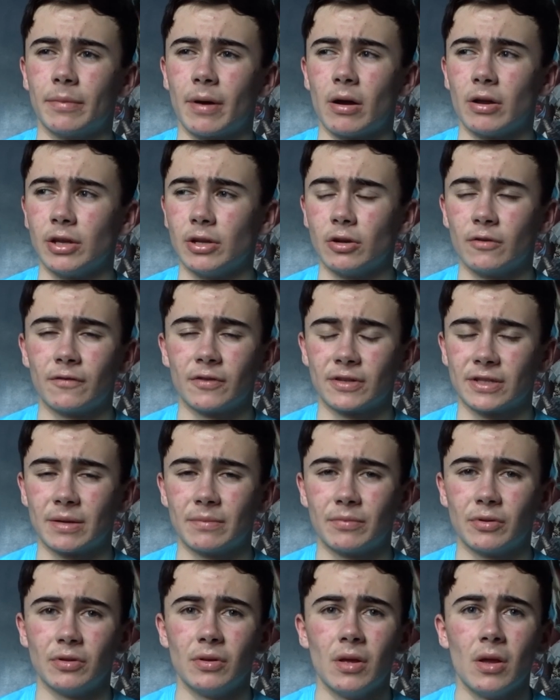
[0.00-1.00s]
about. You know, for
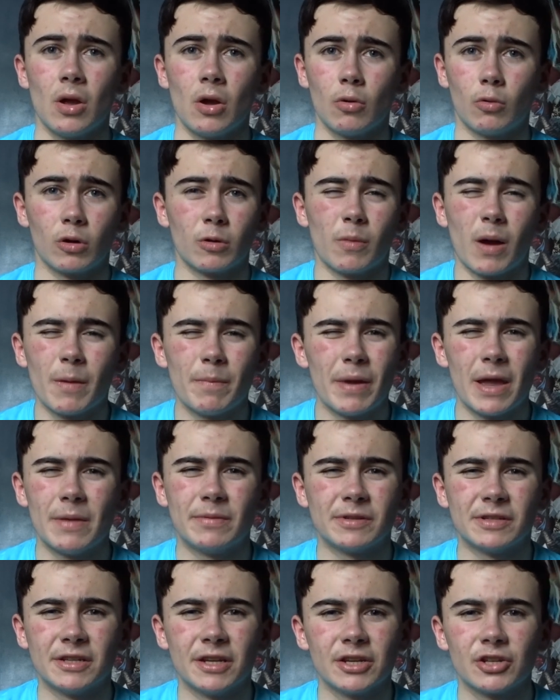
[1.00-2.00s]
example, one of my
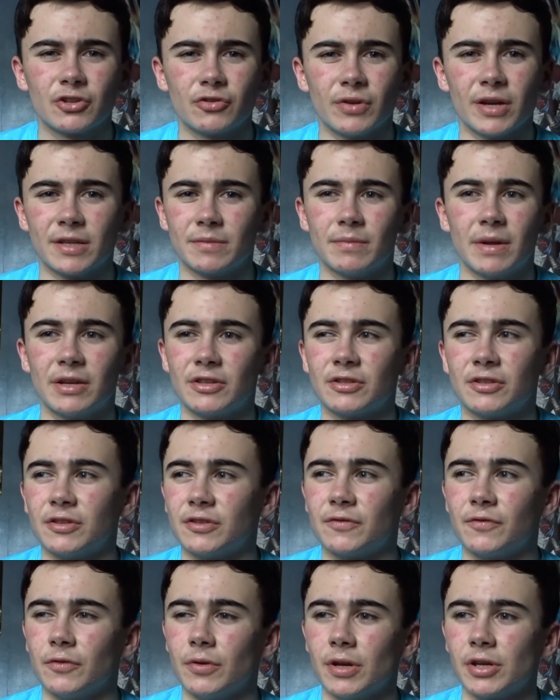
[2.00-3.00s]
papers in history is
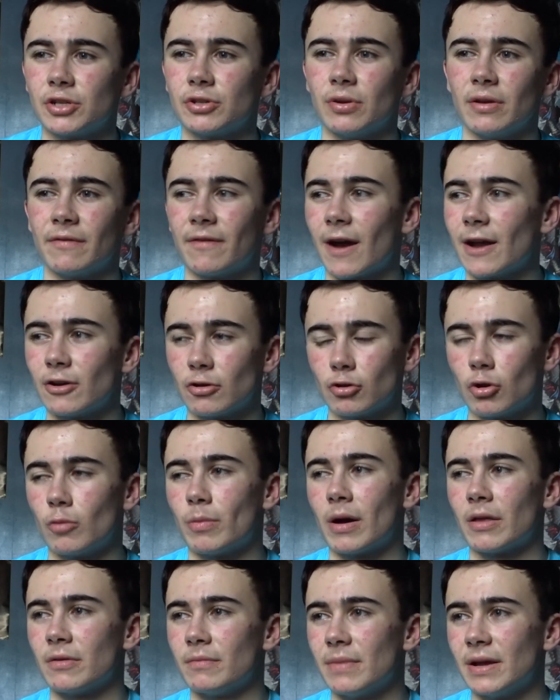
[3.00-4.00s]
medicines through history. If I don't know
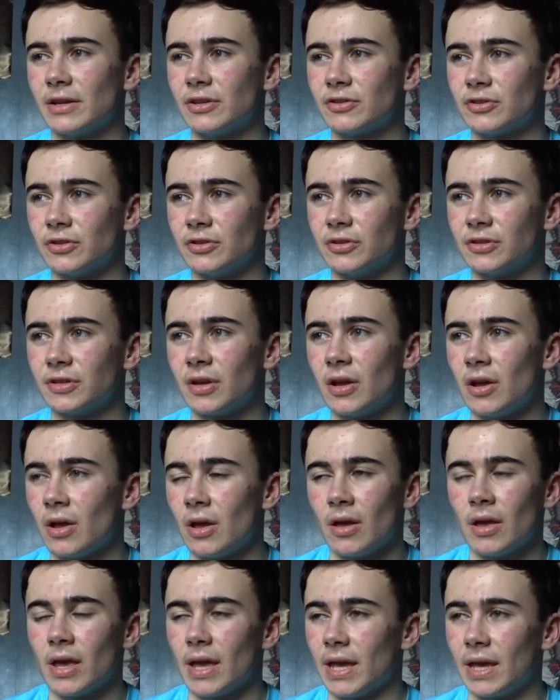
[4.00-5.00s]
about the medicines
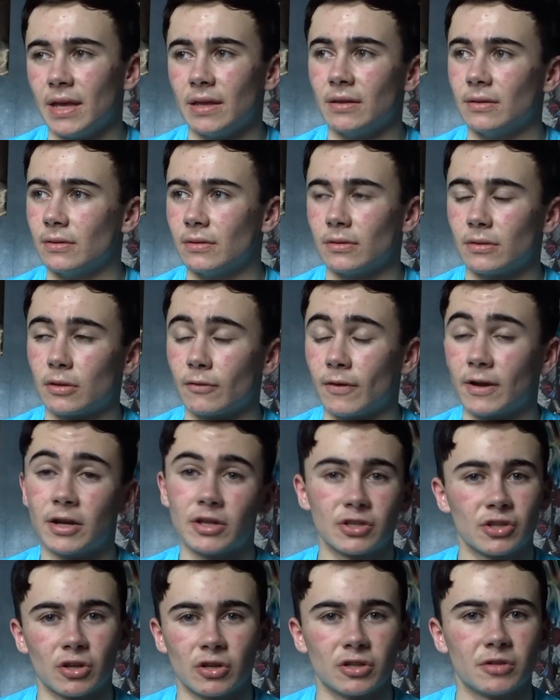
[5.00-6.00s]
in the
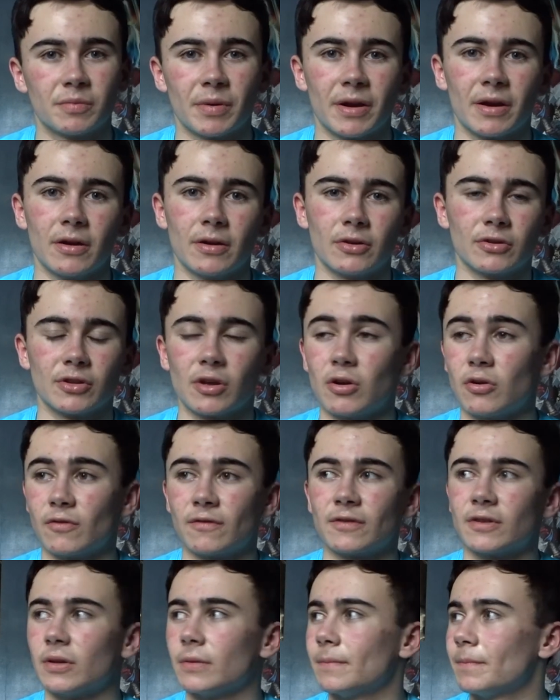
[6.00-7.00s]
Renaissance period or
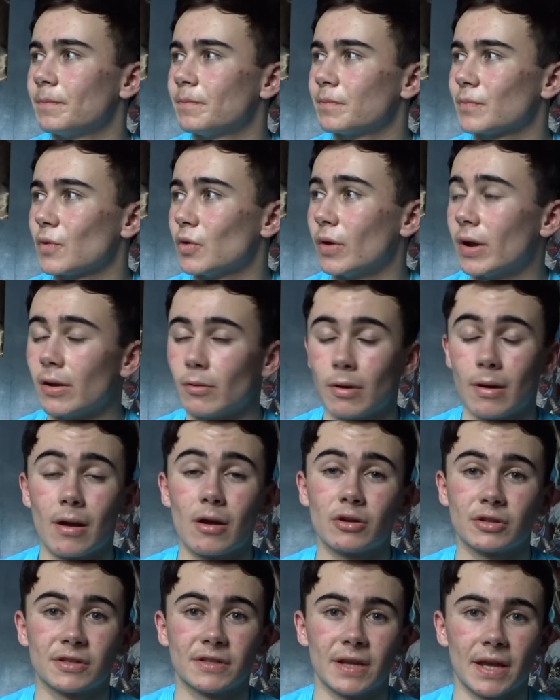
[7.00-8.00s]
anywhere
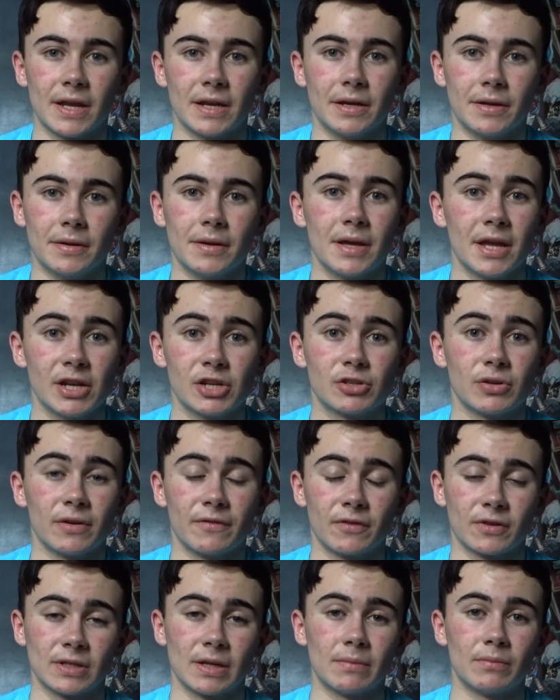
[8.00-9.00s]
else in history,
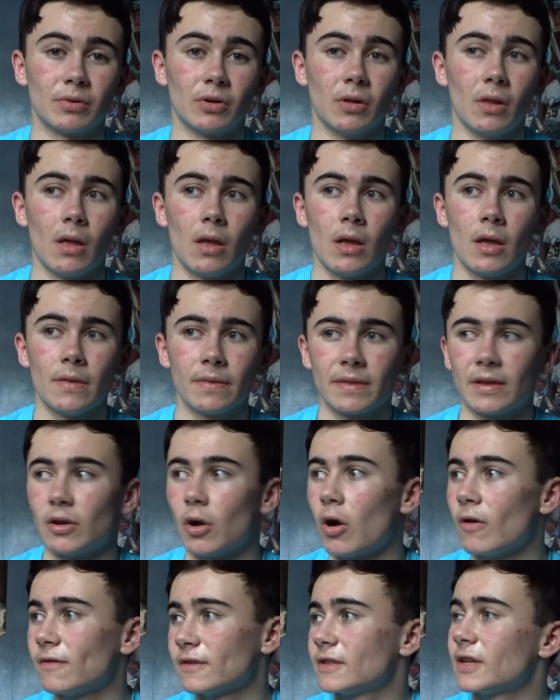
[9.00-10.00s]
for example, then
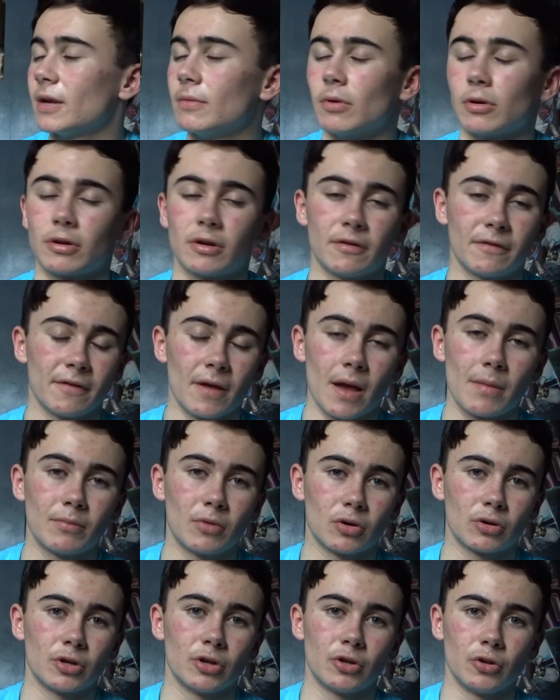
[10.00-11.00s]
obviously I'm
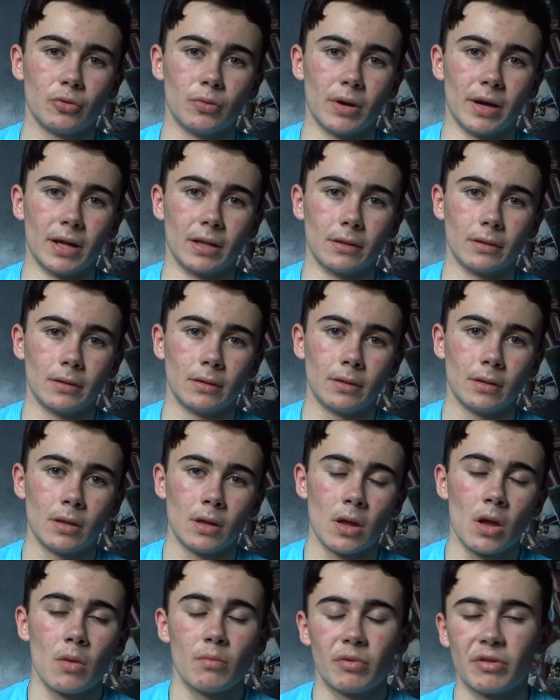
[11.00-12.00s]
not gonna do well.
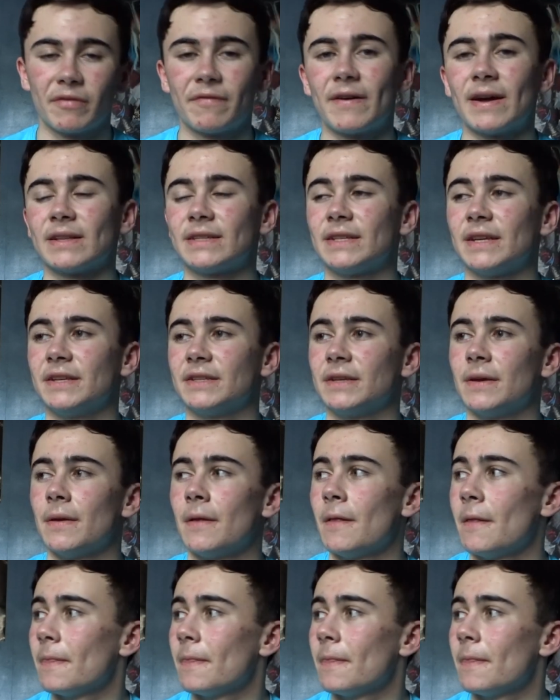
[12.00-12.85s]
But the fact is,